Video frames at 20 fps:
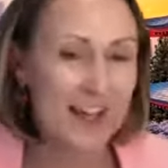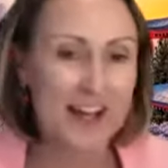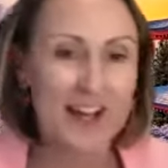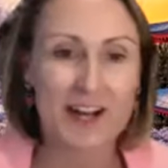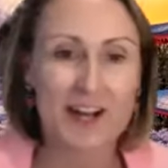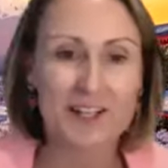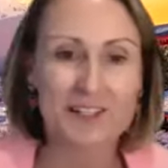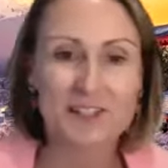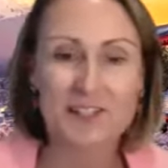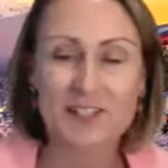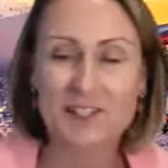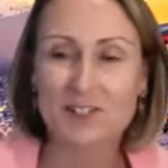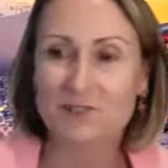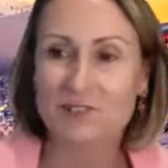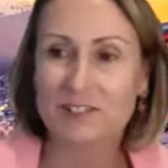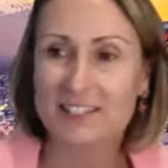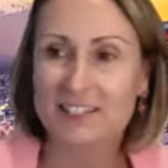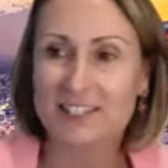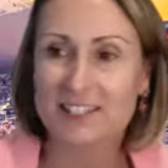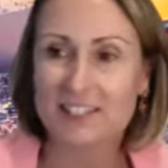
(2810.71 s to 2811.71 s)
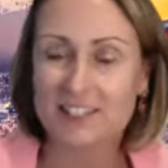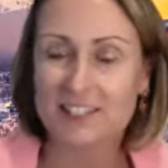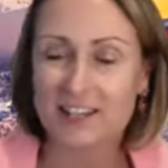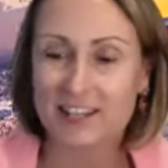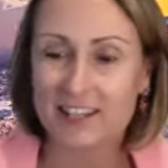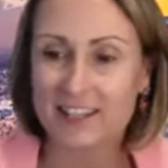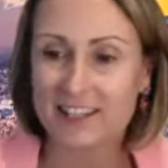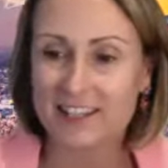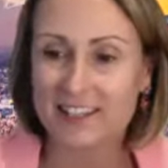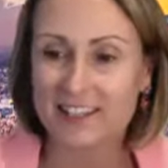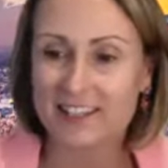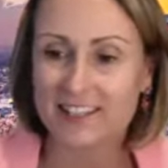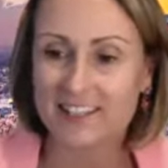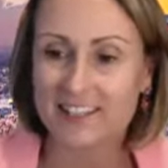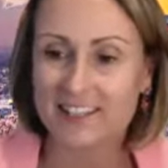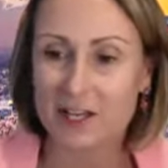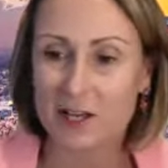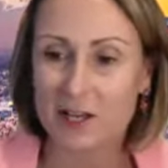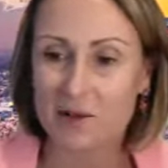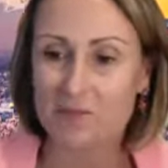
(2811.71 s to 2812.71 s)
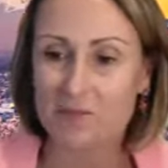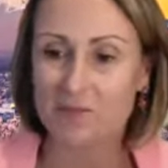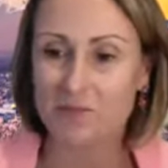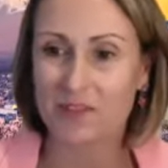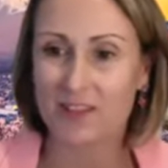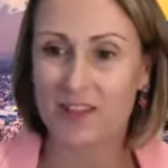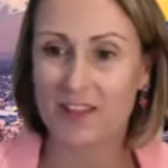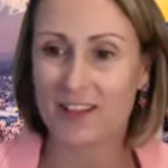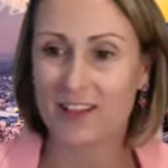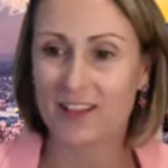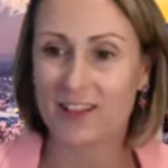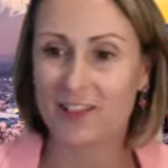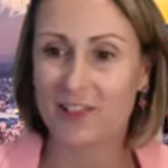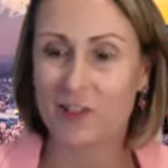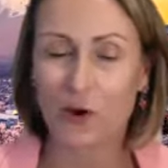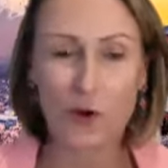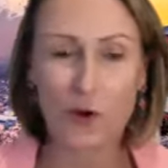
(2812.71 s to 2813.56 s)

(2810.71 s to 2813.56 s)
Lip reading: So that's really exciting that the